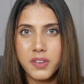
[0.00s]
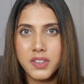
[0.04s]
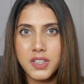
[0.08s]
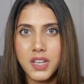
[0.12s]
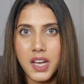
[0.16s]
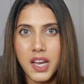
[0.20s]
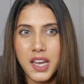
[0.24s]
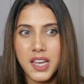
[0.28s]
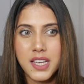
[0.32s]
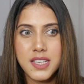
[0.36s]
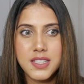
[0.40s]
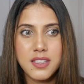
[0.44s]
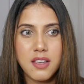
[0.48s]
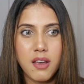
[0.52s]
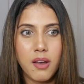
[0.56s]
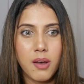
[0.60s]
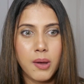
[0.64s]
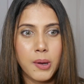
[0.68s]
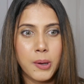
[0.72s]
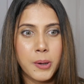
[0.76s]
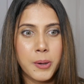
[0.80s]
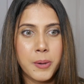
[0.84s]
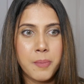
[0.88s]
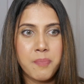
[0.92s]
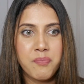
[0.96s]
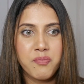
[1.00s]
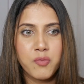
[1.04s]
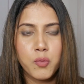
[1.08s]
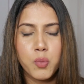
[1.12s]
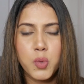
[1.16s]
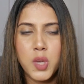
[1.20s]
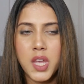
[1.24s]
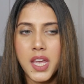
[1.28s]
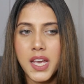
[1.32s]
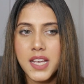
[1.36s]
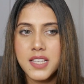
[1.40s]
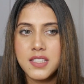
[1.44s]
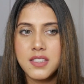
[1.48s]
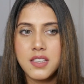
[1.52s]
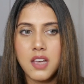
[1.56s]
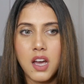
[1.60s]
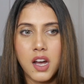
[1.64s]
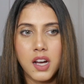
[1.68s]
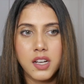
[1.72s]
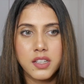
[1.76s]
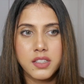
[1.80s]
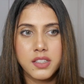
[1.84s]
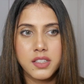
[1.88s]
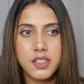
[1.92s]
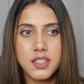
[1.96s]
guys, we as
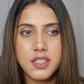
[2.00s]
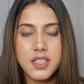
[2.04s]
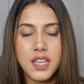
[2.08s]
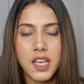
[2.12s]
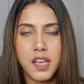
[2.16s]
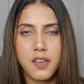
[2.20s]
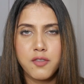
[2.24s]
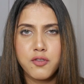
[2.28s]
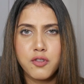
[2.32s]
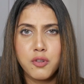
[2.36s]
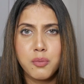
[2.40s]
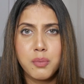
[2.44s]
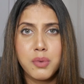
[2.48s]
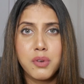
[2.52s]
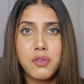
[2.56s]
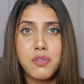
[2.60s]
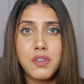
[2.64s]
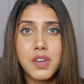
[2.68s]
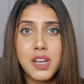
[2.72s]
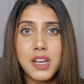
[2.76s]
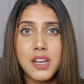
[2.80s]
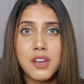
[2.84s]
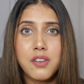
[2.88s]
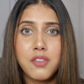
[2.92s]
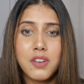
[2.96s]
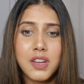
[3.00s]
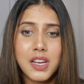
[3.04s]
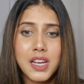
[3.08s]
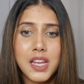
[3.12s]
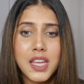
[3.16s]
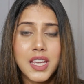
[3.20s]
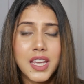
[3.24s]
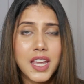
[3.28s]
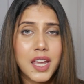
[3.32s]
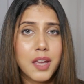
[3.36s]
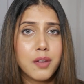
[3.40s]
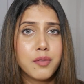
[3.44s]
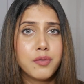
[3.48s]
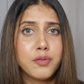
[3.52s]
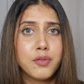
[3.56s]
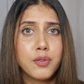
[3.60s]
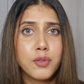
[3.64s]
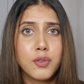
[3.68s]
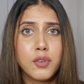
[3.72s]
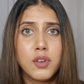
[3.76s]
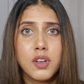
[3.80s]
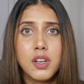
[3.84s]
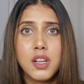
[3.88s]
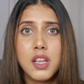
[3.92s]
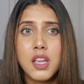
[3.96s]
artists have to be really
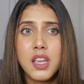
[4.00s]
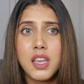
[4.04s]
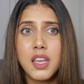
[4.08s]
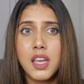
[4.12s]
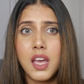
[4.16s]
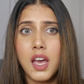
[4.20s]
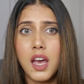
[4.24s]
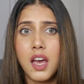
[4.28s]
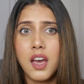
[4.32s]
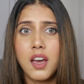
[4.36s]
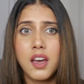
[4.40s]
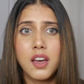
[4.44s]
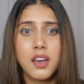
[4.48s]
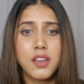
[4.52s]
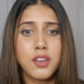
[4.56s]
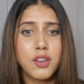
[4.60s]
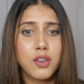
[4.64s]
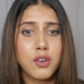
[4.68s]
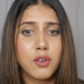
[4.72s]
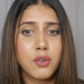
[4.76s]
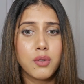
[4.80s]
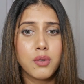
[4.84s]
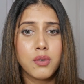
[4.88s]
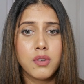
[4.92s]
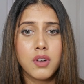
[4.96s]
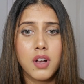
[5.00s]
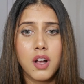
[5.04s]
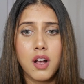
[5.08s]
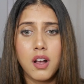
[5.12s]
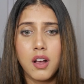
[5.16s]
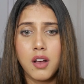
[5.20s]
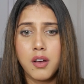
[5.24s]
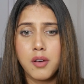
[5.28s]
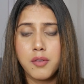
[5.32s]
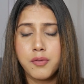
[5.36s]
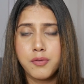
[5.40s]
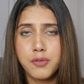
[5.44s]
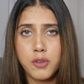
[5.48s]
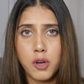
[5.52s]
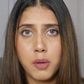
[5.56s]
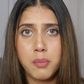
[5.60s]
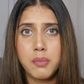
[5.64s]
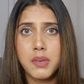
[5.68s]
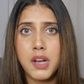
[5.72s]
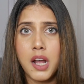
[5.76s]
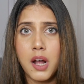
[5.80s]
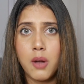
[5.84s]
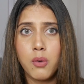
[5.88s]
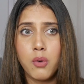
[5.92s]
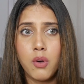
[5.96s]
careful from
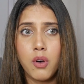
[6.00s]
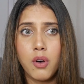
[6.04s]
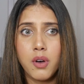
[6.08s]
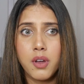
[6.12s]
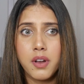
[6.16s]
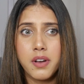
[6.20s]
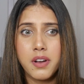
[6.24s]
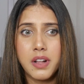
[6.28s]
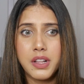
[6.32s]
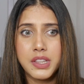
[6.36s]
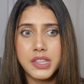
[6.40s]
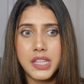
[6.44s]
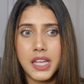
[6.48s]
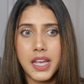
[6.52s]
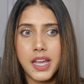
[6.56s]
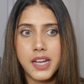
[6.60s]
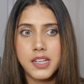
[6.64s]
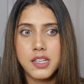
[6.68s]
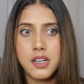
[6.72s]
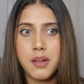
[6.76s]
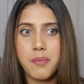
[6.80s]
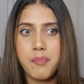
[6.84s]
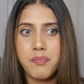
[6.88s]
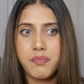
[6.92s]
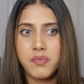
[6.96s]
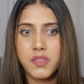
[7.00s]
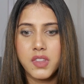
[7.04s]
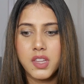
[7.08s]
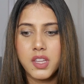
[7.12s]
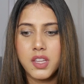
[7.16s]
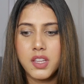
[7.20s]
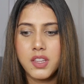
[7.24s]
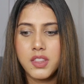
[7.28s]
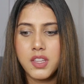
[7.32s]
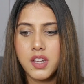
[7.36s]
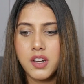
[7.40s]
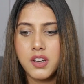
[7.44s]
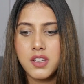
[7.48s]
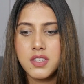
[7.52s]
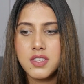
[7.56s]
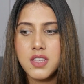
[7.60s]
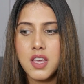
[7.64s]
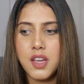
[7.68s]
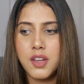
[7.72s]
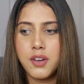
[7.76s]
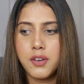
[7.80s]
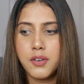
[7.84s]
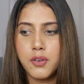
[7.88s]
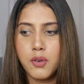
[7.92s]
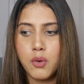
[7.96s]
now on, that there
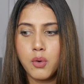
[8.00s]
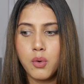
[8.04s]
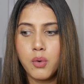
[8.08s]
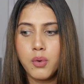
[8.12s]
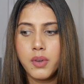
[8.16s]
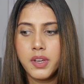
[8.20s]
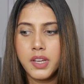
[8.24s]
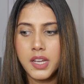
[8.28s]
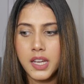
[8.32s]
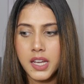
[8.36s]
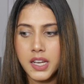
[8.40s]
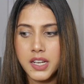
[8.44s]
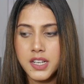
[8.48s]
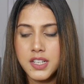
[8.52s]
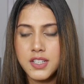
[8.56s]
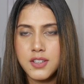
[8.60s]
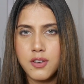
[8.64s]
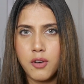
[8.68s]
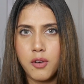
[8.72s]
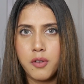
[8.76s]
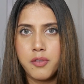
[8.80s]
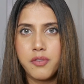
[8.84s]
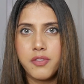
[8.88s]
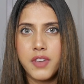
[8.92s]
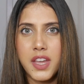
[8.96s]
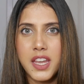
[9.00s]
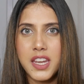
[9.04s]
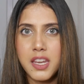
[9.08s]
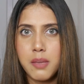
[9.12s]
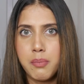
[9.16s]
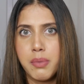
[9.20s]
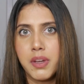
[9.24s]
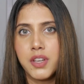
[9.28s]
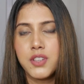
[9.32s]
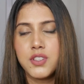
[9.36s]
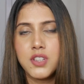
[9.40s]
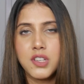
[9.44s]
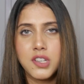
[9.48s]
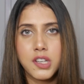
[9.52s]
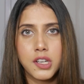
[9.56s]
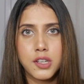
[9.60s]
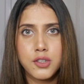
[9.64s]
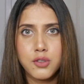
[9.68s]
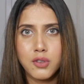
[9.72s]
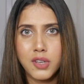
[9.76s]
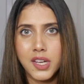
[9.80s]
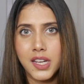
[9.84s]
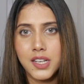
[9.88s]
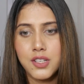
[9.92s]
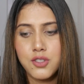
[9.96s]
is no hint of any bacteria
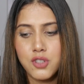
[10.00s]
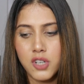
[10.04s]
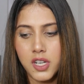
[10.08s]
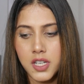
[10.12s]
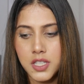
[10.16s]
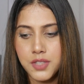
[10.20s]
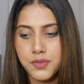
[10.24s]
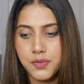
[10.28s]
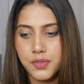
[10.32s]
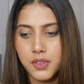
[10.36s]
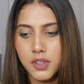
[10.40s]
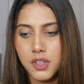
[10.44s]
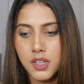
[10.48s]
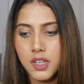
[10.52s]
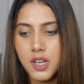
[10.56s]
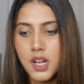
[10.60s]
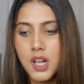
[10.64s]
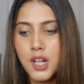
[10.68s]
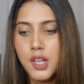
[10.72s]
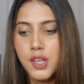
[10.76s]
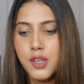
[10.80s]
to get transferred.